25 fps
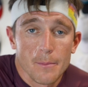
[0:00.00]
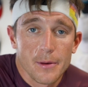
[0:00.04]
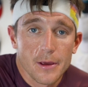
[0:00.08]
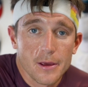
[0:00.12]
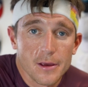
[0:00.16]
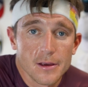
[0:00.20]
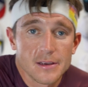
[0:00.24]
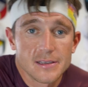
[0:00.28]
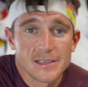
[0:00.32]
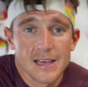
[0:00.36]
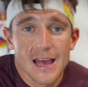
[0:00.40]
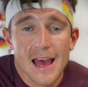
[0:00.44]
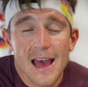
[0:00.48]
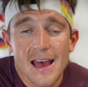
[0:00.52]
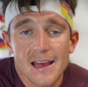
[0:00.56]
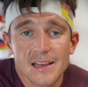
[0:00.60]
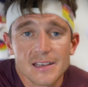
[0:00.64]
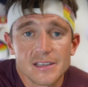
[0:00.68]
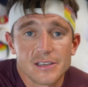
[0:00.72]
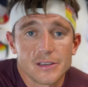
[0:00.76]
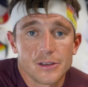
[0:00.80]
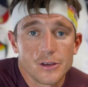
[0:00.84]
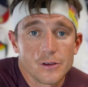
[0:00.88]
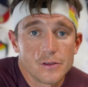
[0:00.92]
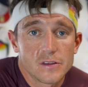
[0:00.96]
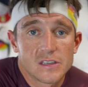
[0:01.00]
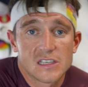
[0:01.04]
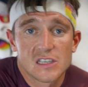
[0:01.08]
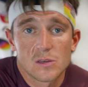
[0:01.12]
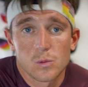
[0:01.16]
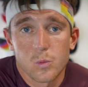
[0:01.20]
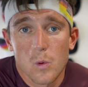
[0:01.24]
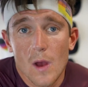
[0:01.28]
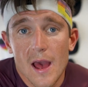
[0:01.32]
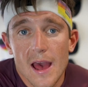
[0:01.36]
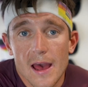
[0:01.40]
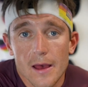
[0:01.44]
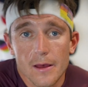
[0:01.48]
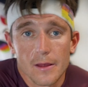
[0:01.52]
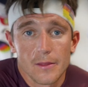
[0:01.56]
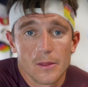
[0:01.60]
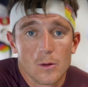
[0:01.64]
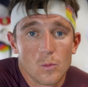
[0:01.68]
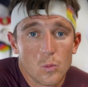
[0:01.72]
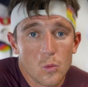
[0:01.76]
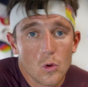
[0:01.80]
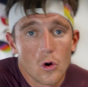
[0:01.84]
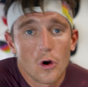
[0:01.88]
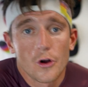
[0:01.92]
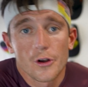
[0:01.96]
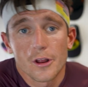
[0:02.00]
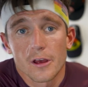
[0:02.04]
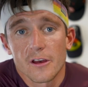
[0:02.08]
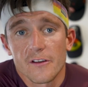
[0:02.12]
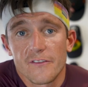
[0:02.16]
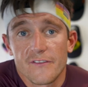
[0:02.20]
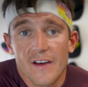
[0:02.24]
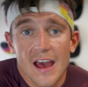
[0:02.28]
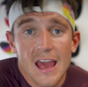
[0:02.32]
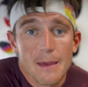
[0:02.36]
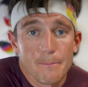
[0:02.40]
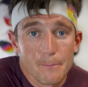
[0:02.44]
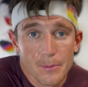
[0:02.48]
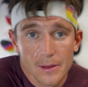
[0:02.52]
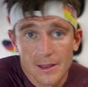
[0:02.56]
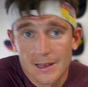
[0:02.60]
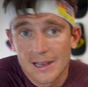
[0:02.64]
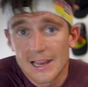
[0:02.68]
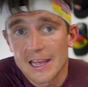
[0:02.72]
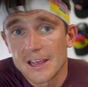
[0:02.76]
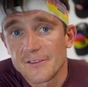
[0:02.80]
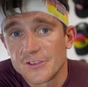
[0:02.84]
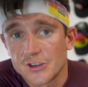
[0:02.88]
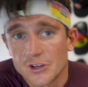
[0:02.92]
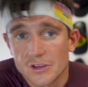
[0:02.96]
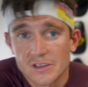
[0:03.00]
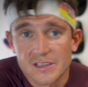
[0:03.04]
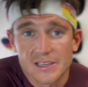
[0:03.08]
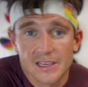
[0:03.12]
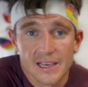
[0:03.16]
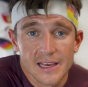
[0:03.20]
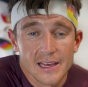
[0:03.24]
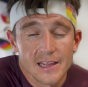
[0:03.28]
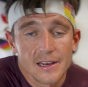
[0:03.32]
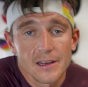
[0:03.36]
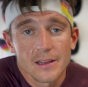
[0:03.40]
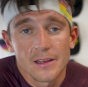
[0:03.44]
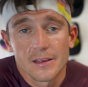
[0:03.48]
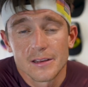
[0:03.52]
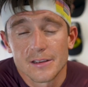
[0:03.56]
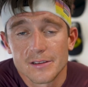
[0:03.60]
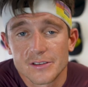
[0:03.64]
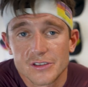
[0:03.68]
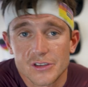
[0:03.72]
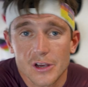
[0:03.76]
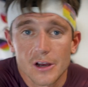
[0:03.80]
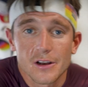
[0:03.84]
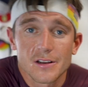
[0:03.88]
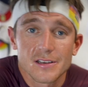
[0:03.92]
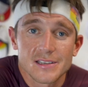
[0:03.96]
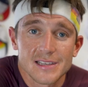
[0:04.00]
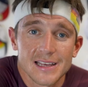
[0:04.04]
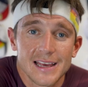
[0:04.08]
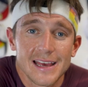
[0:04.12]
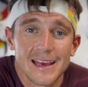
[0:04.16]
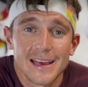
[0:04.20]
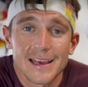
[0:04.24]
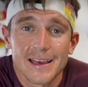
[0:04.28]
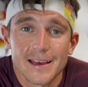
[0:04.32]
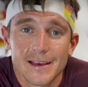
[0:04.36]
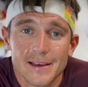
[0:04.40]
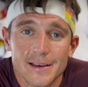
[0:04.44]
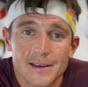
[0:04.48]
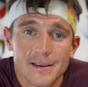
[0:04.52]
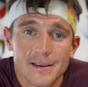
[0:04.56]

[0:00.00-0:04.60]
because as you sweat and the water vapor leaves your skin, so does the heat.